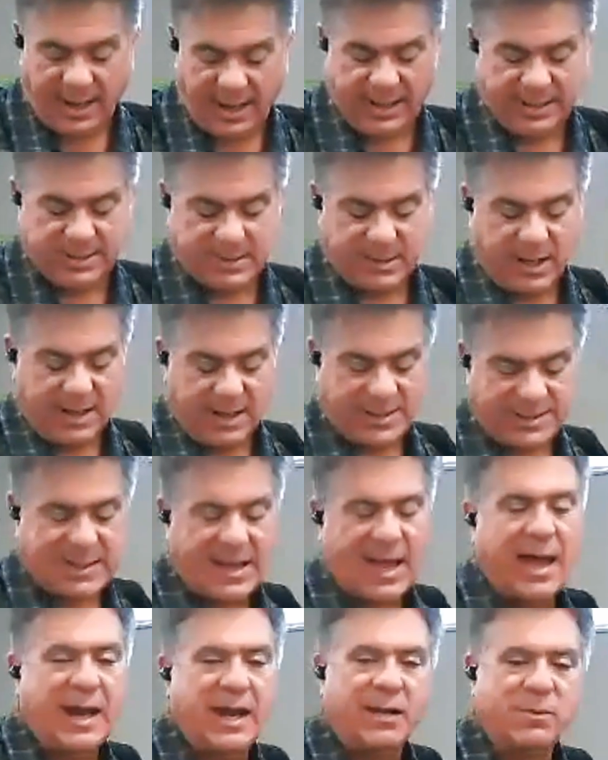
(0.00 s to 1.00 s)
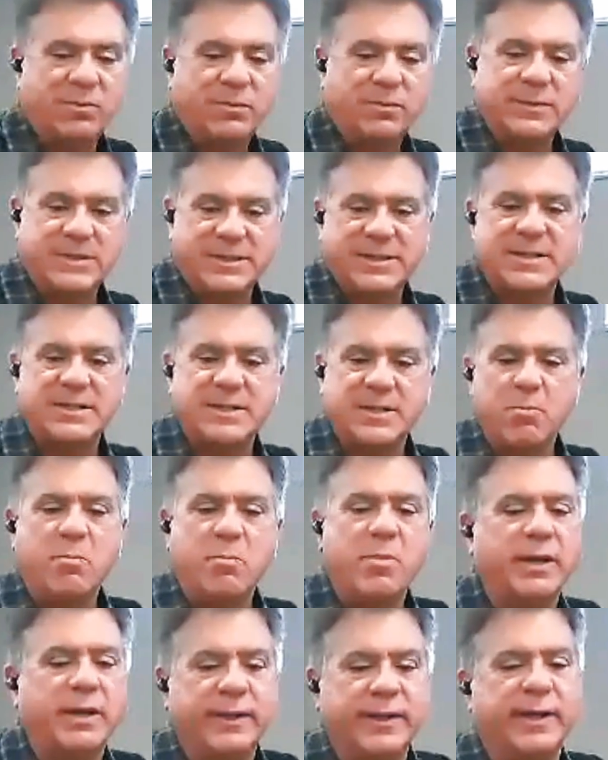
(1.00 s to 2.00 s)
and it's got a static
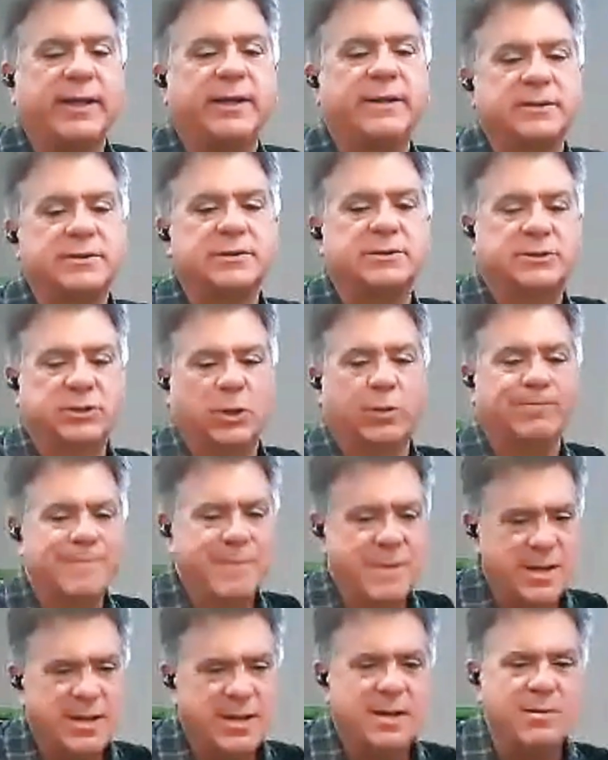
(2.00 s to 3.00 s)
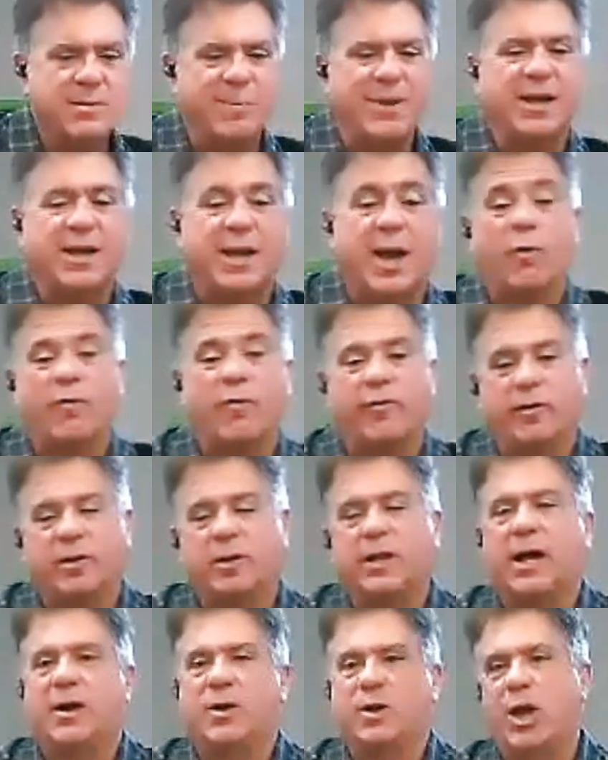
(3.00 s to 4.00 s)
system built in it. So be
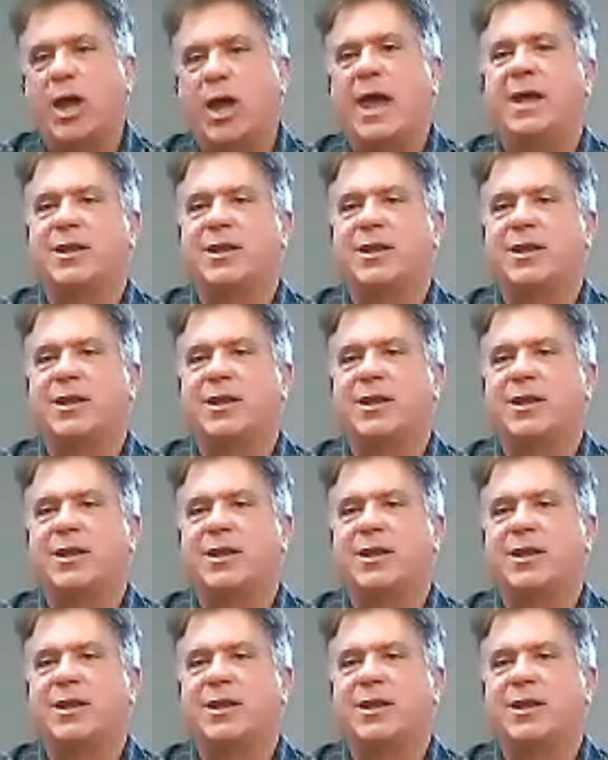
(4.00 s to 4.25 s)
careful how you